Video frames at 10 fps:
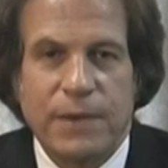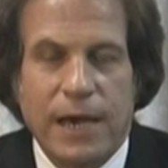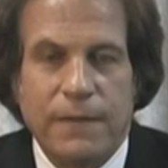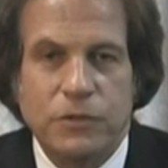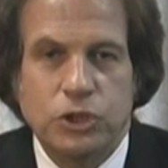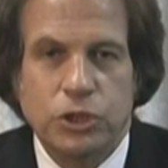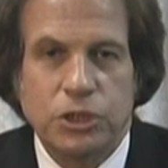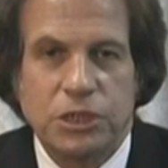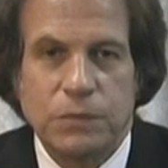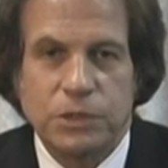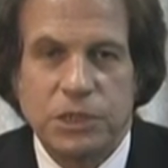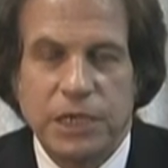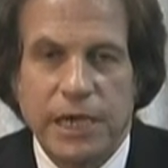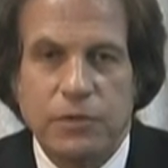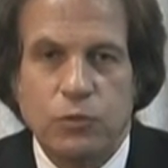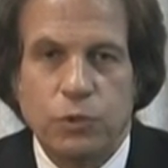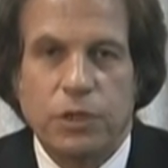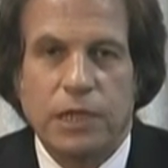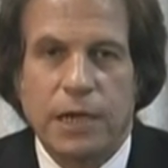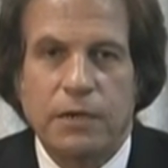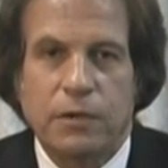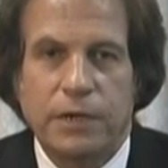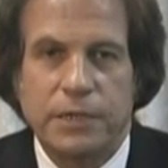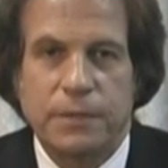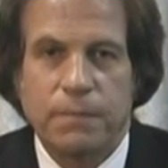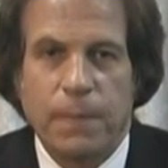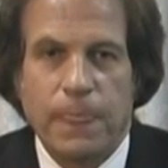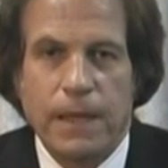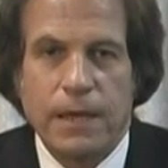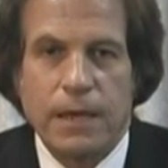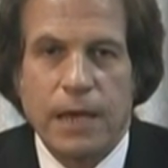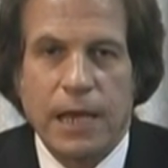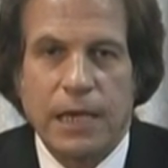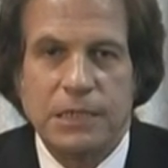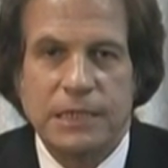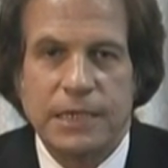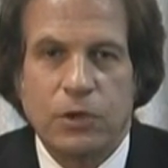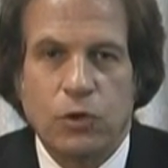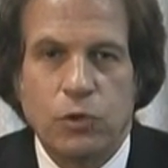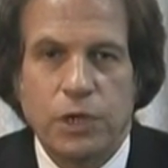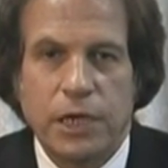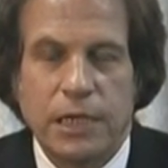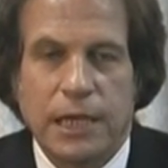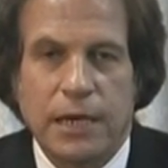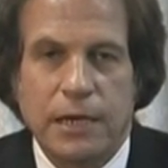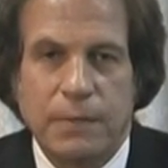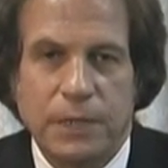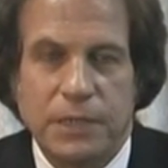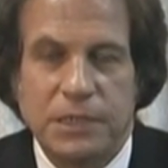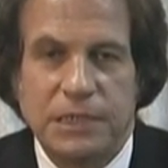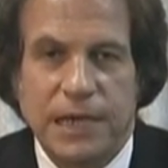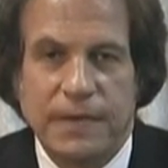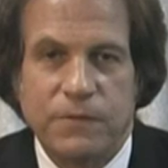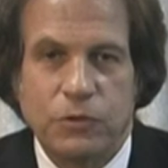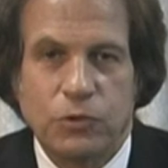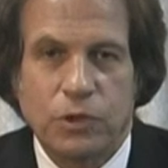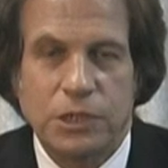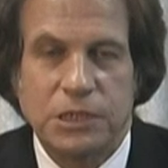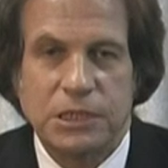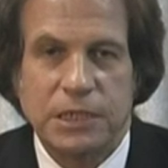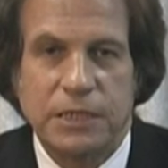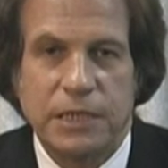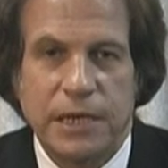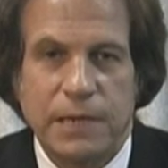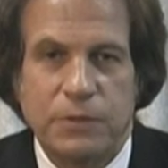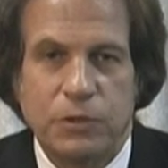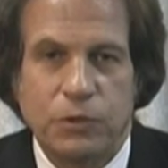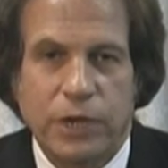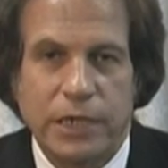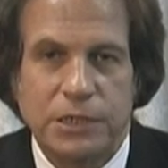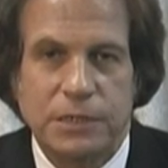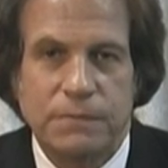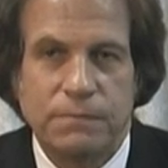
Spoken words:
out of the church, there was a gate with a lock on it. And I said, okay, lock. I made the sign of the cross and said, in the name of the Christ.